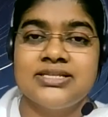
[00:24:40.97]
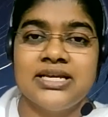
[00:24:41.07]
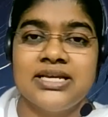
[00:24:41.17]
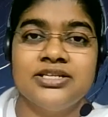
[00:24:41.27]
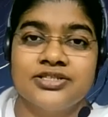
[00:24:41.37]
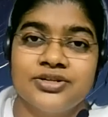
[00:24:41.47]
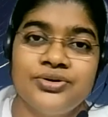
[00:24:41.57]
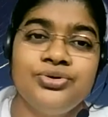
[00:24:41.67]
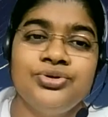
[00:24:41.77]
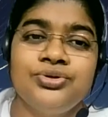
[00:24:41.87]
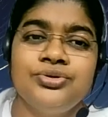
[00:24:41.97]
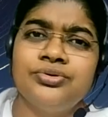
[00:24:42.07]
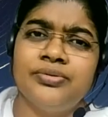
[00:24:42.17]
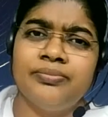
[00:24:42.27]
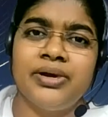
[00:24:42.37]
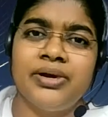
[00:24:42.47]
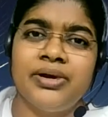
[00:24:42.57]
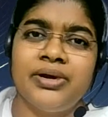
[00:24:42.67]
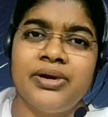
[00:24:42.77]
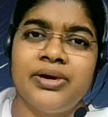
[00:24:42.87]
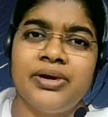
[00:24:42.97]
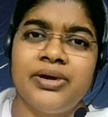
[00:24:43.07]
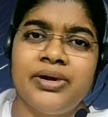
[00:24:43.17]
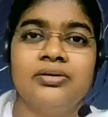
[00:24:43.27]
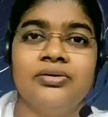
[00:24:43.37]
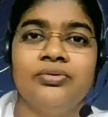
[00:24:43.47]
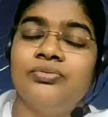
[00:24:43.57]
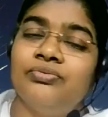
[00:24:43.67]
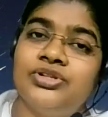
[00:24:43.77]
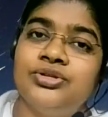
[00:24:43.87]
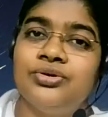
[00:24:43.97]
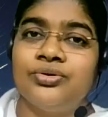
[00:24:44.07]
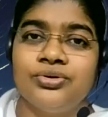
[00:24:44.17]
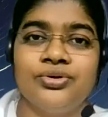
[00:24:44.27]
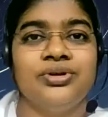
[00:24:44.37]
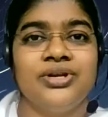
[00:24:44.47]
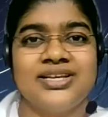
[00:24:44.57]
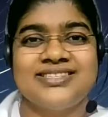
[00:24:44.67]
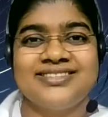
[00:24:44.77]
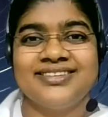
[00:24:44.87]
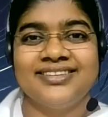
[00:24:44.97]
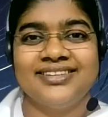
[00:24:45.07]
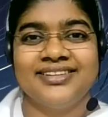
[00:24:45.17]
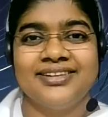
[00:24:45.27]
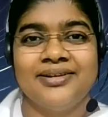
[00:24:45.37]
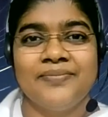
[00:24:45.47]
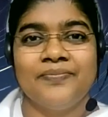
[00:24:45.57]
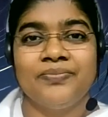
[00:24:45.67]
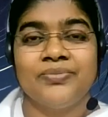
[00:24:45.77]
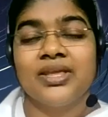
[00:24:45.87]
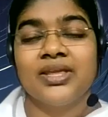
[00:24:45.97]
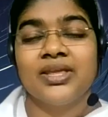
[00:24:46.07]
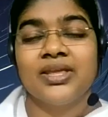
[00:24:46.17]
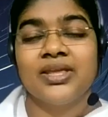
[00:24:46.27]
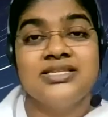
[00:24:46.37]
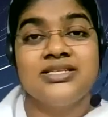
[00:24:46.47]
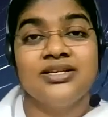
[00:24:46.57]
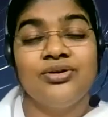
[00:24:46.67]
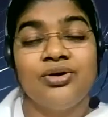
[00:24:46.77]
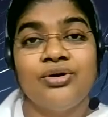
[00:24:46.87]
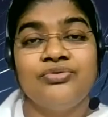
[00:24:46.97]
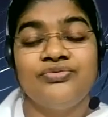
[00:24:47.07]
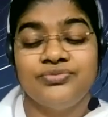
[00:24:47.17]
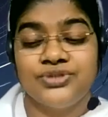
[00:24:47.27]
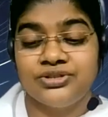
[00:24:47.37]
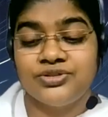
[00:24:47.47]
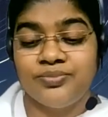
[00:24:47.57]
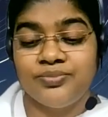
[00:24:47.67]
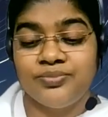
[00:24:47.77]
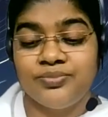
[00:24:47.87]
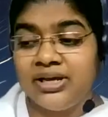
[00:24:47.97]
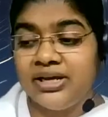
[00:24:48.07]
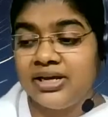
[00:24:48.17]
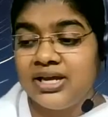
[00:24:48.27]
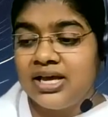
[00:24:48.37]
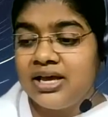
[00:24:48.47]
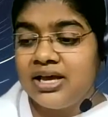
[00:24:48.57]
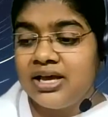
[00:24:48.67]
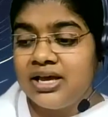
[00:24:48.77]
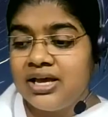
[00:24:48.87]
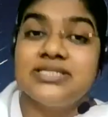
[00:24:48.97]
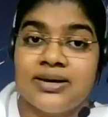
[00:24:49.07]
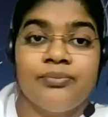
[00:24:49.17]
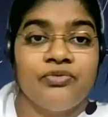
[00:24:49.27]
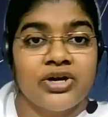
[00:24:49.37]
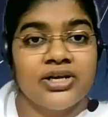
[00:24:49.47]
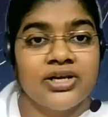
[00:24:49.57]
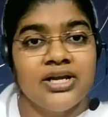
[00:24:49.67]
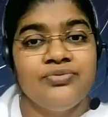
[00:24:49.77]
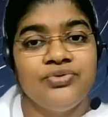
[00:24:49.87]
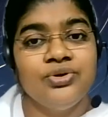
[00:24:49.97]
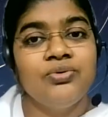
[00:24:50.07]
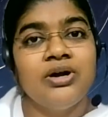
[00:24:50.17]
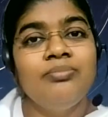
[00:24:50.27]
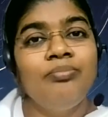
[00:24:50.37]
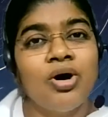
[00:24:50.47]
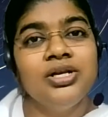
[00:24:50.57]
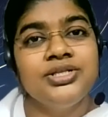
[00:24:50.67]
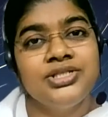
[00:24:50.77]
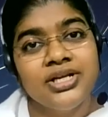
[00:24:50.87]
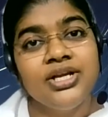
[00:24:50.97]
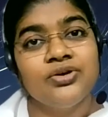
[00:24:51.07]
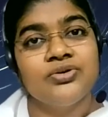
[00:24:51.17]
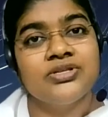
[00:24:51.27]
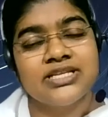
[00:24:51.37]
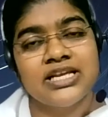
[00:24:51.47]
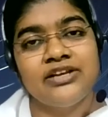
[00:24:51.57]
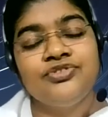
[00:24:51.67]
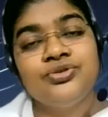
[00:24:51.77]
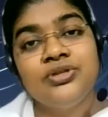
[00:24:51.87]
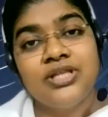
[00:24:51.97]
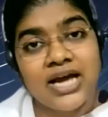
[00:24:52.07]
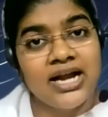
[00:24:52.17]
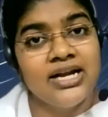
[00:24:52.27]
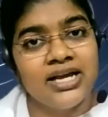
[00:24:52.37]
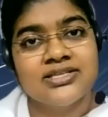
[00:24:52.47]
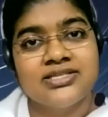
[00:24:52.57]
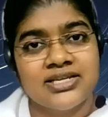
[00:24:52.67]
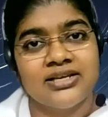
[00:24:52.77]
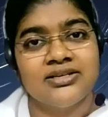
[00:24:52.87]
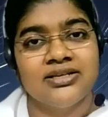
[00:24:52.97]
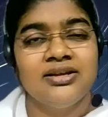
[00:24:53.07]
It is good to remain with your goodness instead of just becoming for someone. If you are polishing yourself to that extent